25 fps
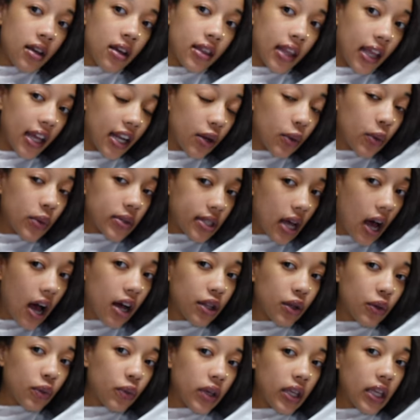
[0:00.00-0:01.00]
that it was
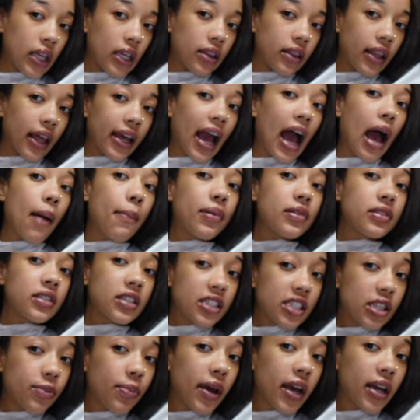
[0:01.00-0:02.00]
Halloween. Like, I
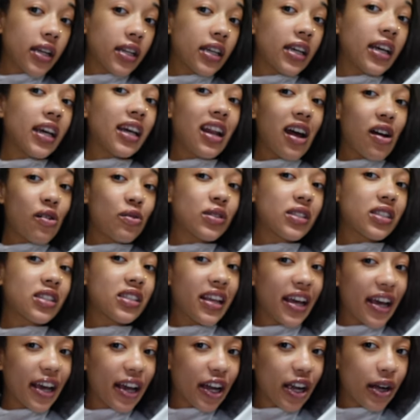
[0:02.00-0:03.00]
participated and I was
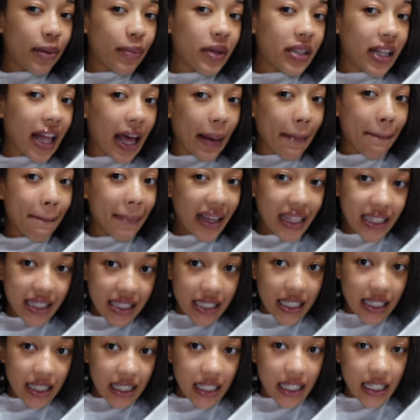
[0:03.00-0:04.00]
there, but like
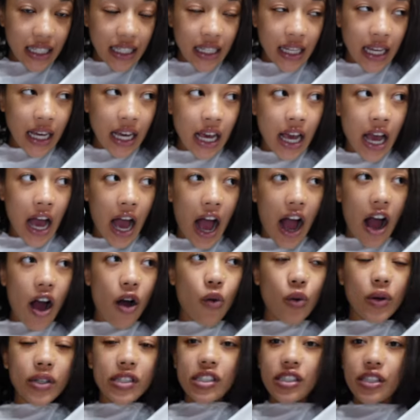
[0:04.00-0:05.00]
mentally,
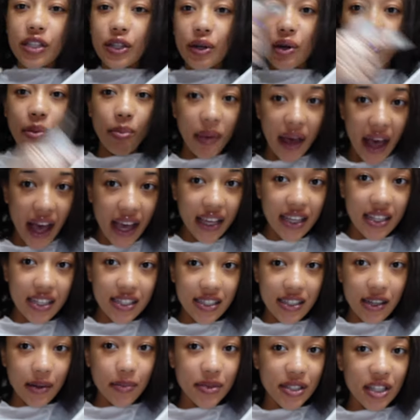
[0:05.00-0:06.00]
I was still back in
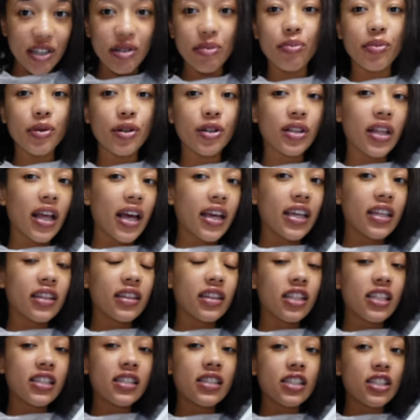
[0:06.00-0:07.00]
September. Like,
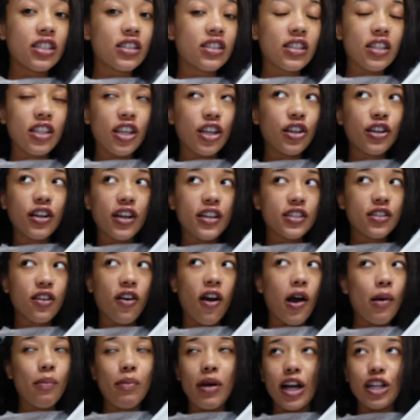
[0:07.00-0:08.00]
this year has
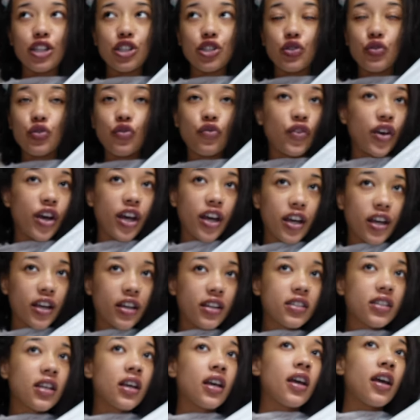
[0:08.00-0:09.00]
gone by too
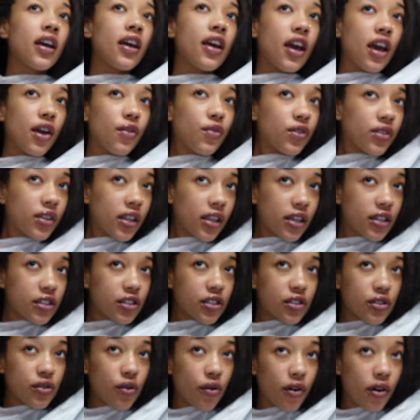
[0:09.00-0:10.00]
fast. Everything is
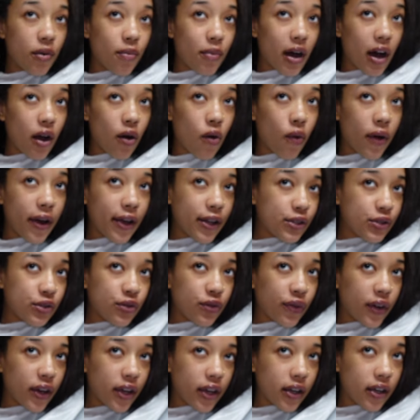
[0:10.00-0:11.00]
just going by way too
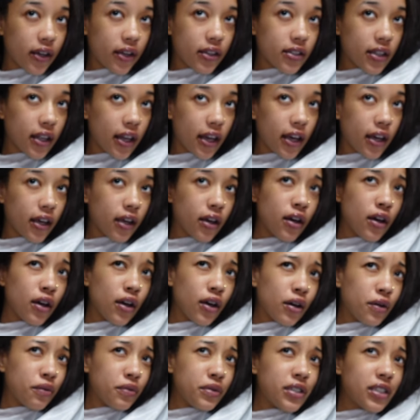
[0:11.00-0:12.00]
fast. Like,
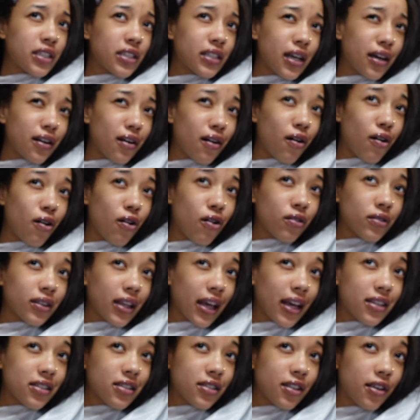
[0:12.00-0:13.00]
we just had a whole
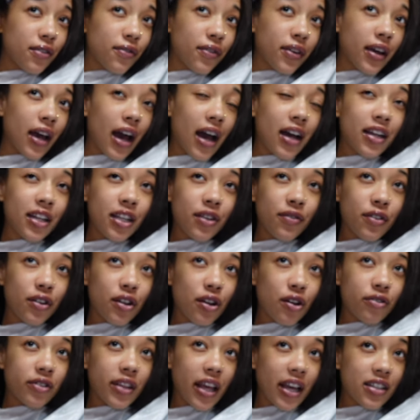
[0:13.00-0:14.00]
Thanksgiving. I didn't even
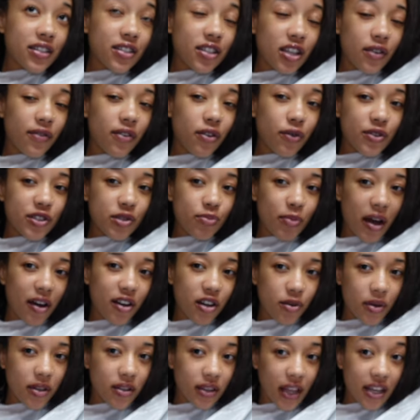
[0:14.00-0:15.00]
know Thanksgiving was about
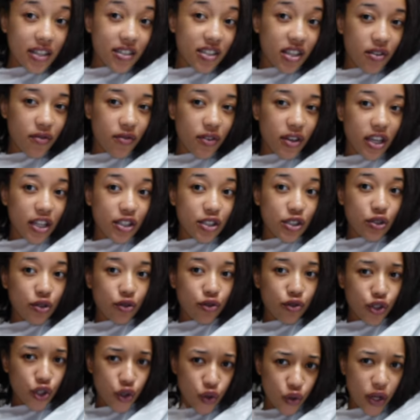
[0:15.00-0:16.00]
to be Thanksgiving
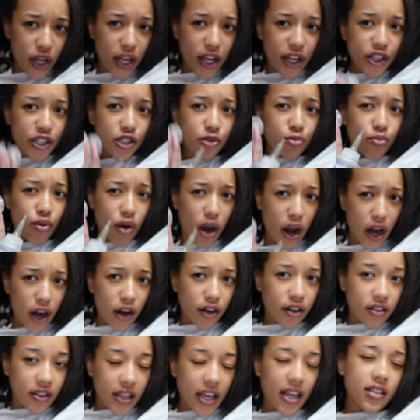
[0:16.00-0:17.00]
until two days
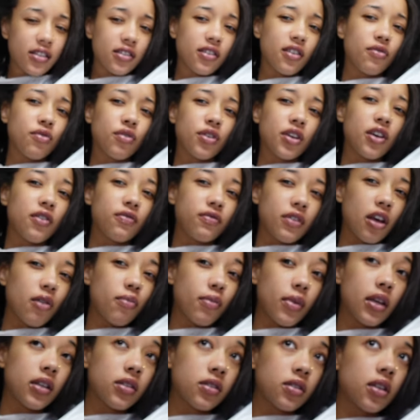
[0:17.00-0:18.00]
prior to Thanksgiving, if that
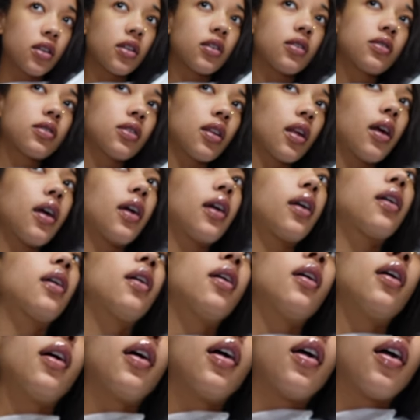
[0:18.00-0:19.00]
makes sense. Like,
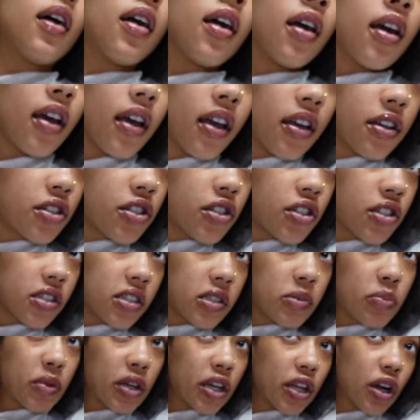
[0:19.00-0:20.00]
it's
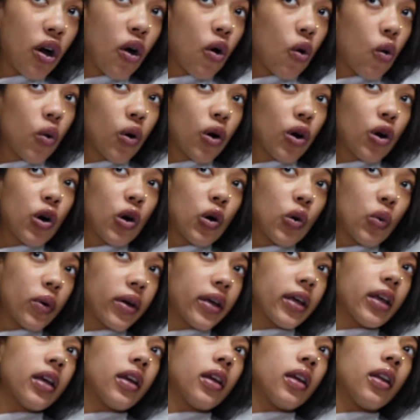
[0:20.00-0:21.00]
just been a
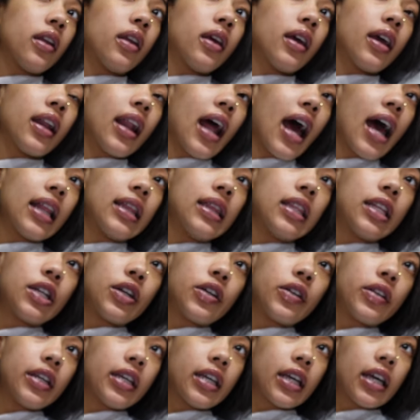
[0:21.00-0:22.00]
whirlwind, and I
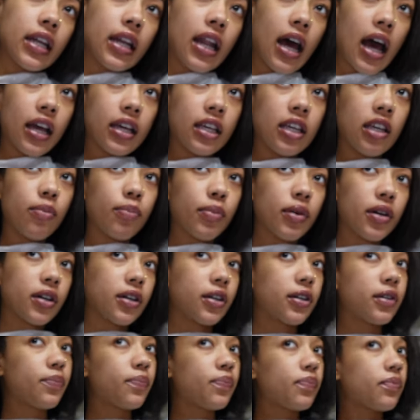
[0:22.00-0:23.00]
literally cannot keep
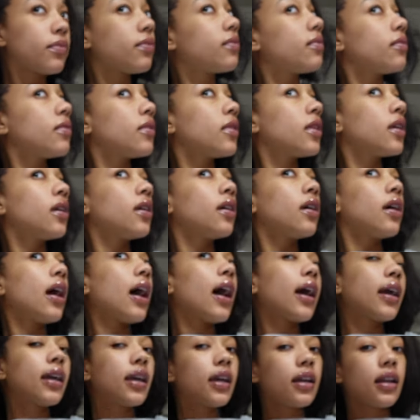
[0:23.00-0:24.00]
up.
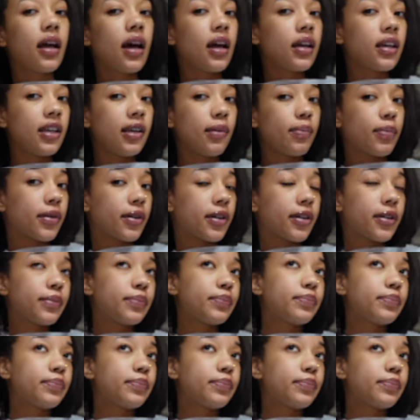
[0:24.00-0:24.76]
I cannot keep up.